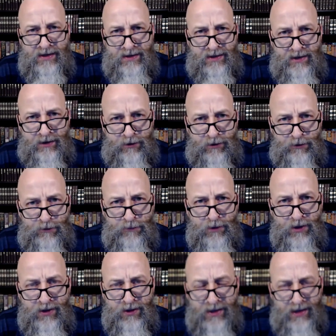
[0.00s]
here
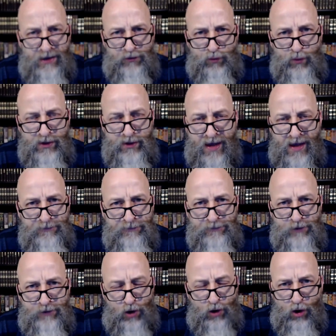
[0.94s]
is we have
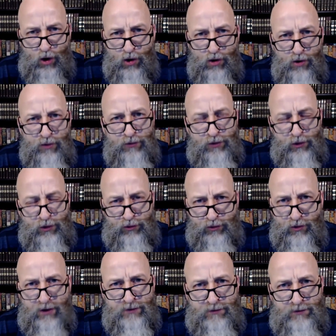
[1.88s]
to earn the
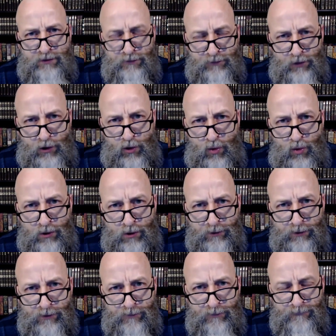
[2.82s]
trust of the
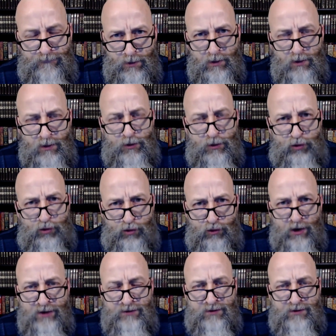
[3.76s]
Lord. The
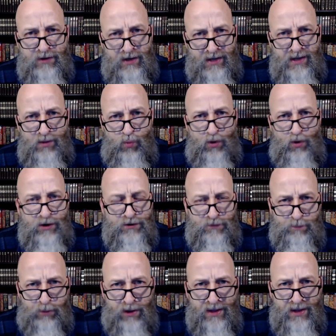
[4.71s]
trust that He once
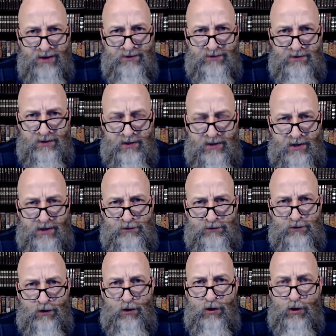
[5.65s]
placed in
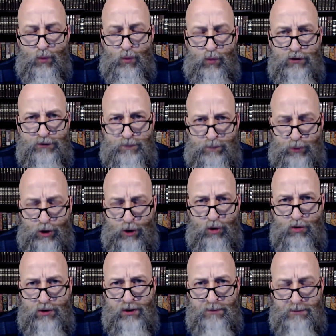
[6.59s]
us was
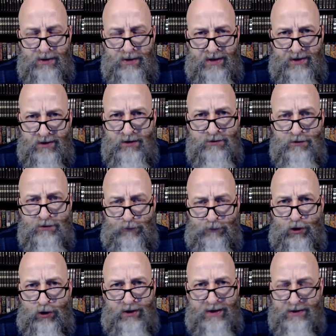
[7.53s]
broken because of
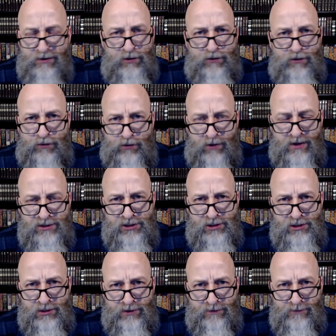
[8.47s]
our indiscretion.